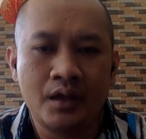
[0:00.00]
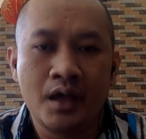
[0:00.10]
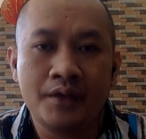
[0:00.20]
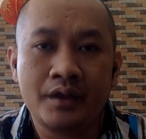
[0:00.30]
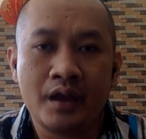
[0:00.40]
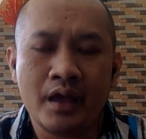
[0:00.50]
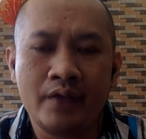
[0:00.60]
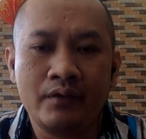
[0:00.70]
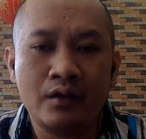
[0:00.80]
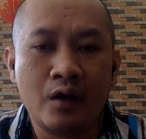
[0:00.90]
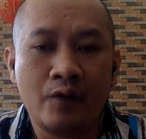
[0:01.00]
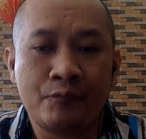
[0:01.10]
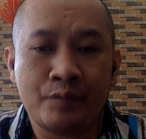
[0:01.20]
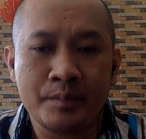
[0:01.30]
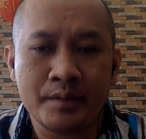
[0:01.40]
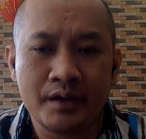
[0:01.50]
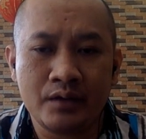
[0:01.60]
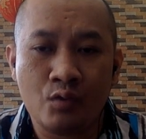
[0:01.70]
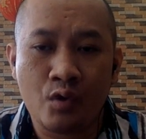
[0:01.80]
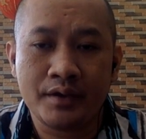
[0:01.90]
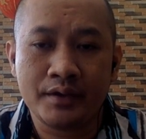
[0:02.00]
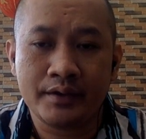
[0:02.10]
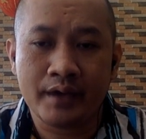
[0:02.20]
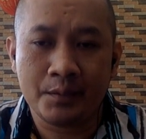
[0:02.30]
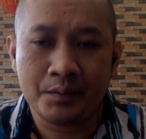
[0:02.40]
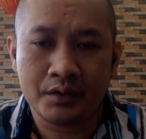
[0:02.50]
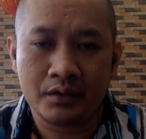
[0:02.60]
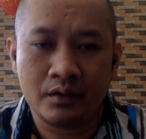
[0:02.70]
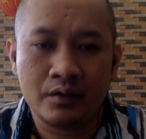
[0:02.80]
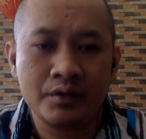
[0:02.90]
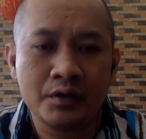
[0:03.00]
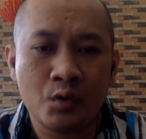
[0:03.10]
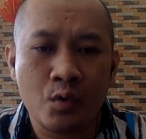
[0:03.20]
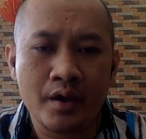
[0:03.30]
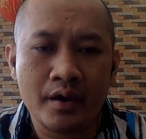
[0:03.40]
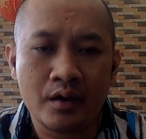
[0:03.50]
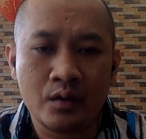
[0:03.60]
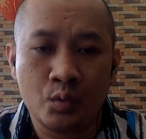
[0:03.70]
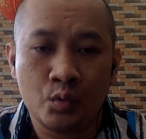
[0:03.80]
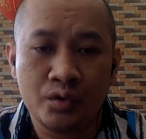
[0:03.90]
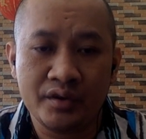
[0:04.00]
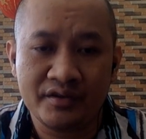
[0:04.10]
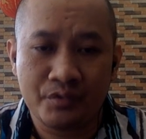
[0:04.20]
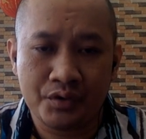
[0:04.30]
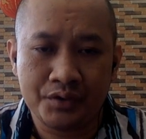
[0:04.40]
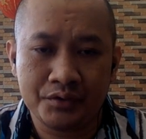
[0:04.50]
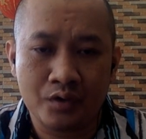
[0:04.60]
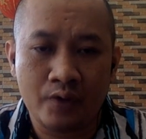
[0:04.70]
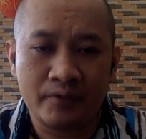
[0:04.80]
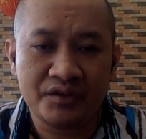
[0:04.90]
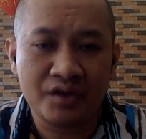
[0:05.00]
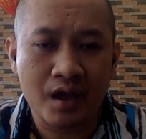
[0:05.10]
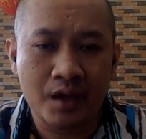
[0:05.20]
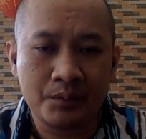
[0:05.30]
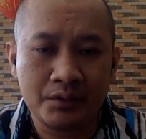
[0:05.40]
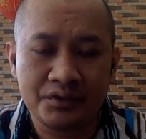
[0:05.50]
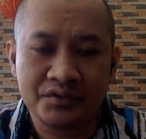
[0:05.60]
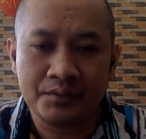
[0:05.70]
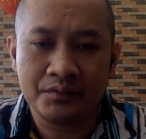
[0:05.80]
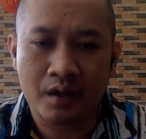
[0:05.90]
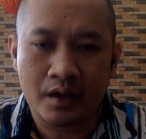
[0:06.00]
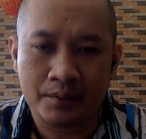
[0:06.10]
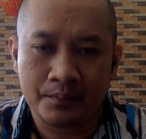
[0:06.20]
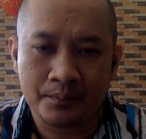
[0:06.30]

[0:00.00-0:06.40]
the level of permanent working capital required will increase over time in the same time